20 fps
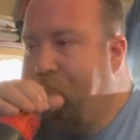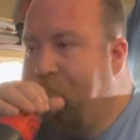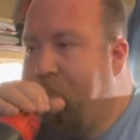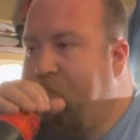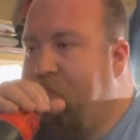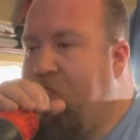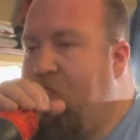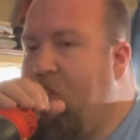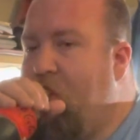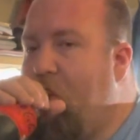
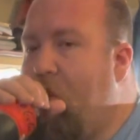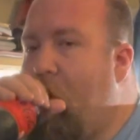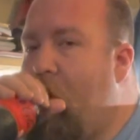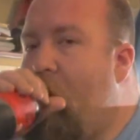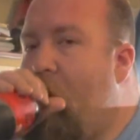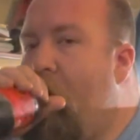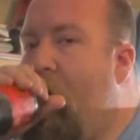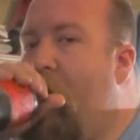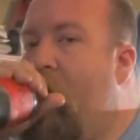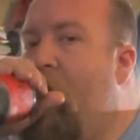
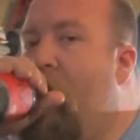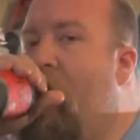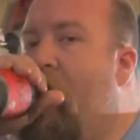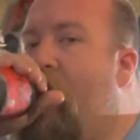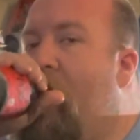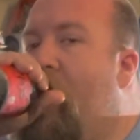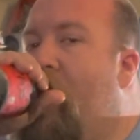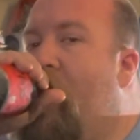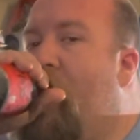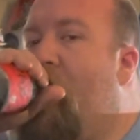
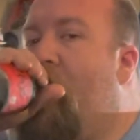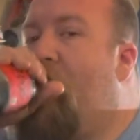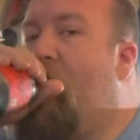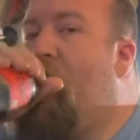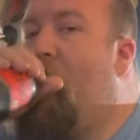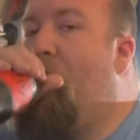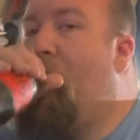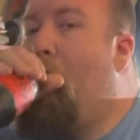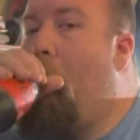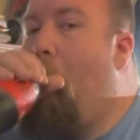
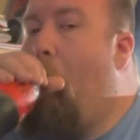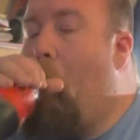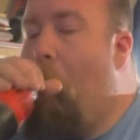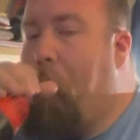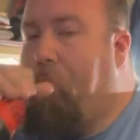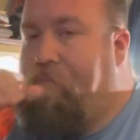(no one is talking)